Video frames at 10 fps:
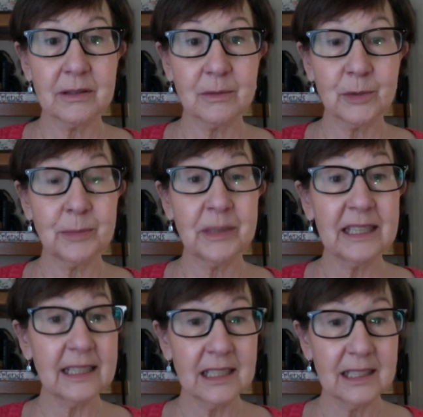would
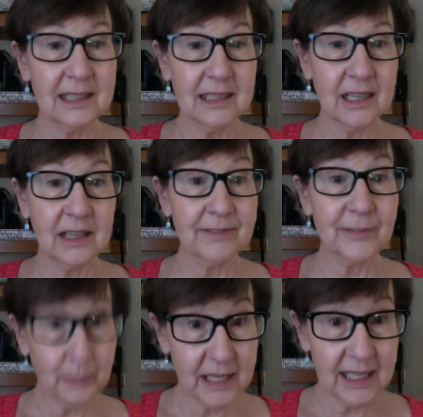be for
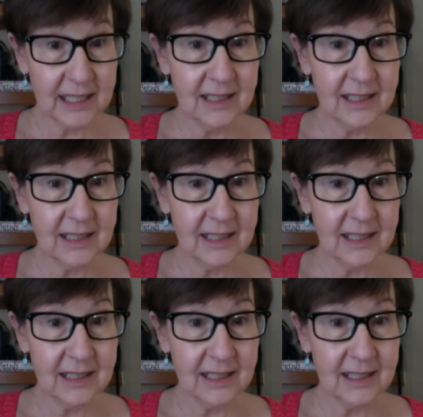me.